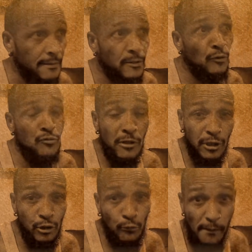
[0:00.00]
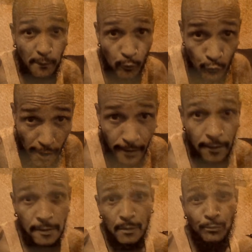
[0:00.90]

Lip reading: It's across the street from Riddler's.